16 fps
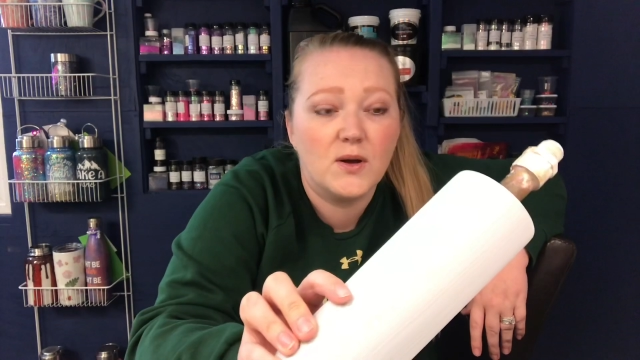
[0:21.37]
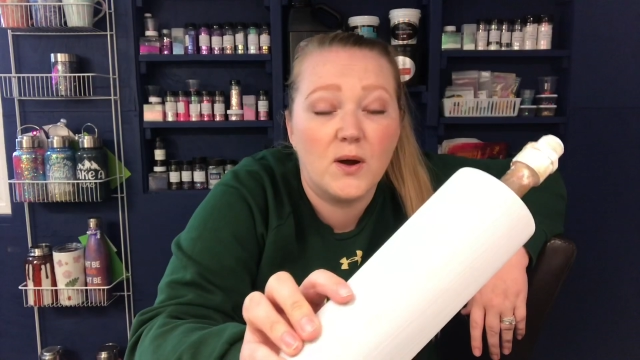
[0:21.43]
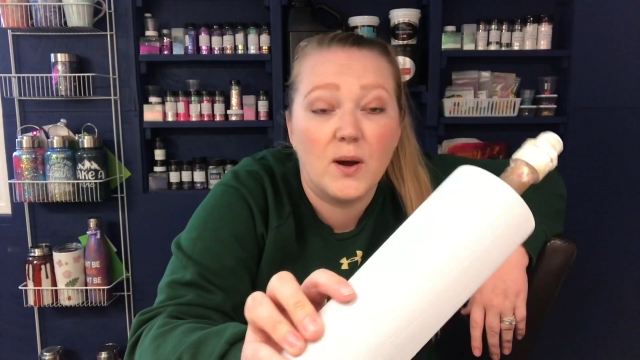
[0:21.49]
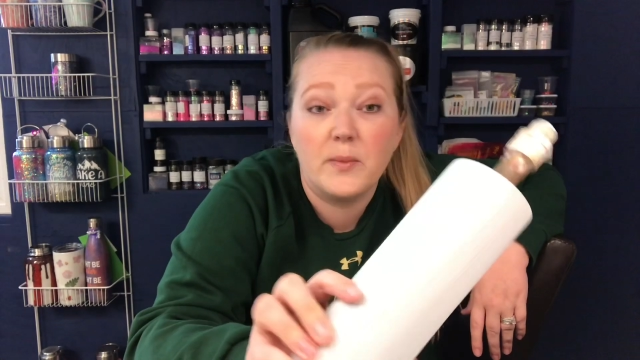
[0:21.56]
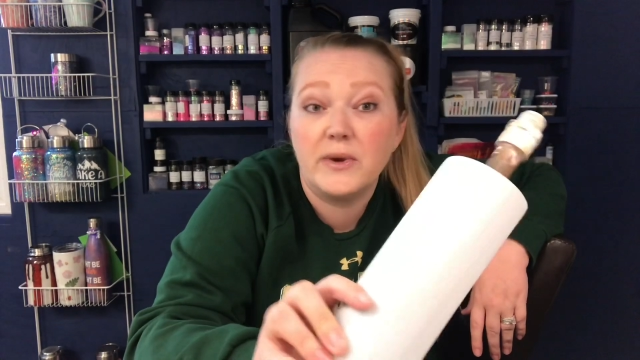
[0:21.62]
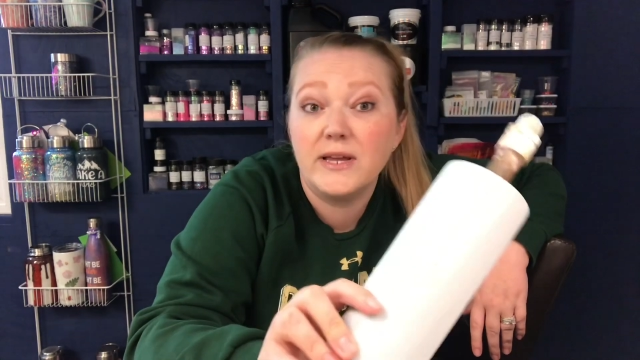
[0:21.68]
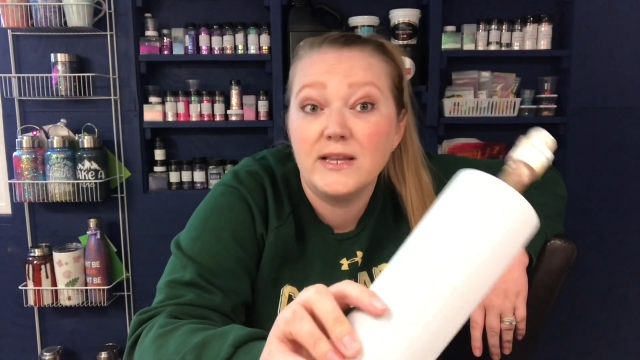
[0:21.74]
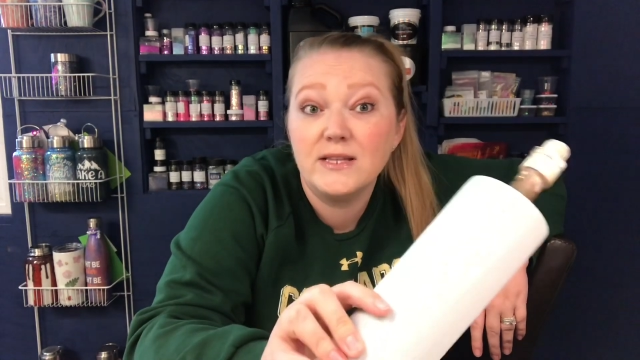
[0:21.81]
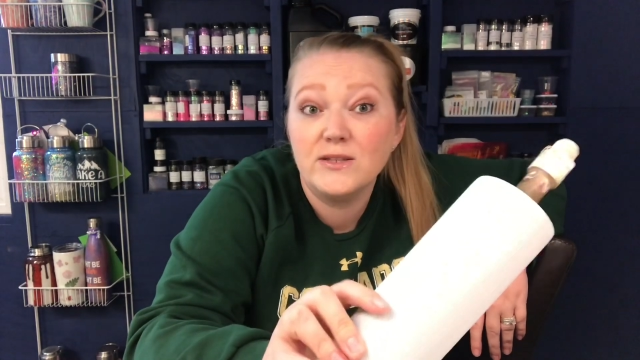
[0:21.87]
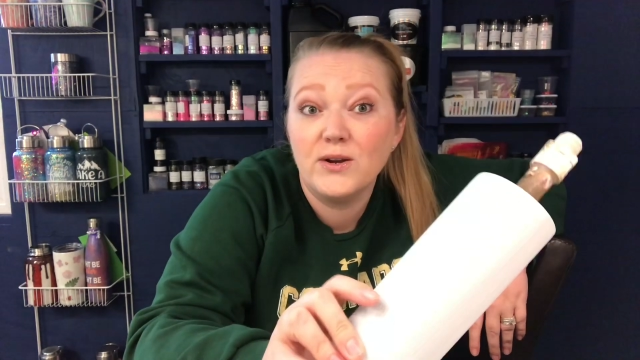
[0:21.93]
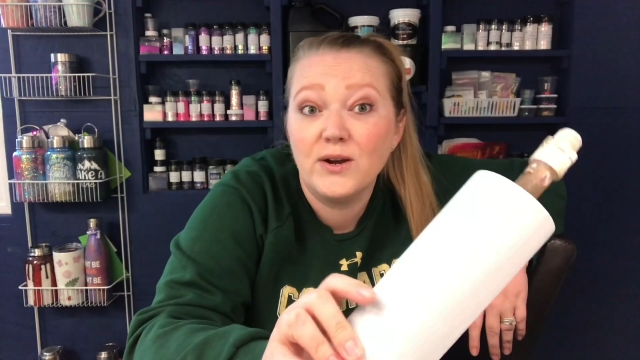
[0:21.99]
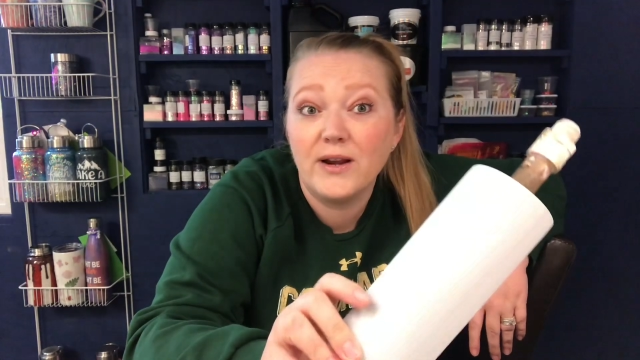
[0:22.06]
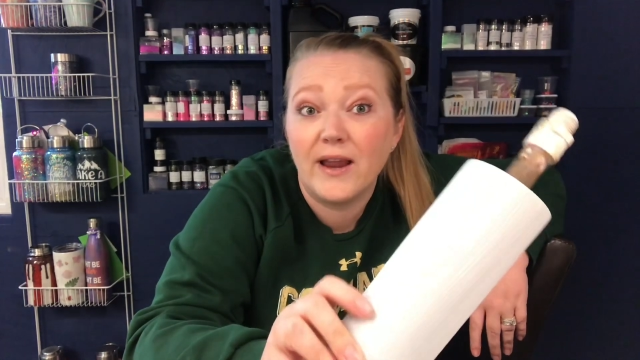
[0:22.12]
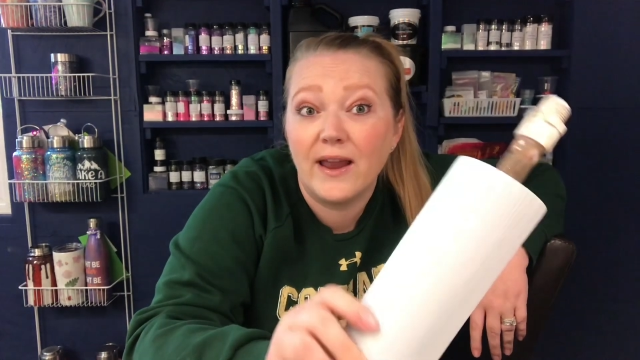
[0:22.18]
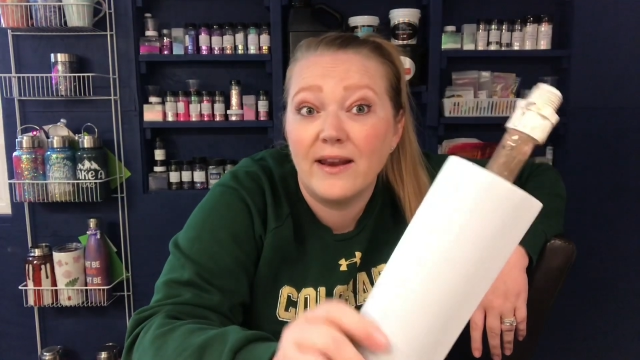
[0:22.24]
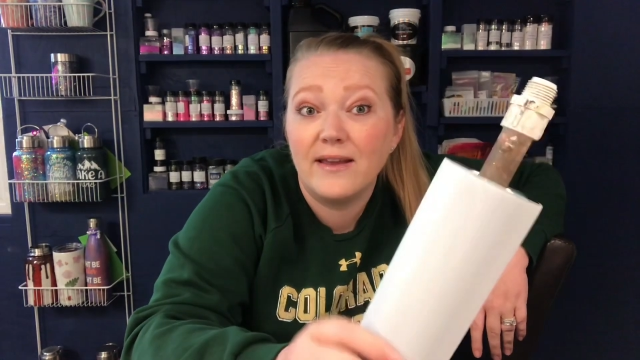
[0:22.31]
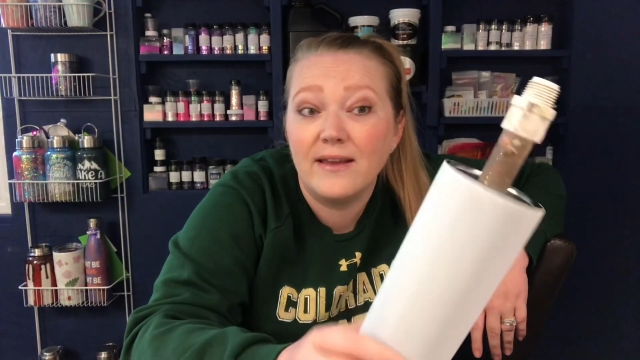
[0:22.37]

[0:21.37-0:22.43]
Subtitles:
I'm going to get started.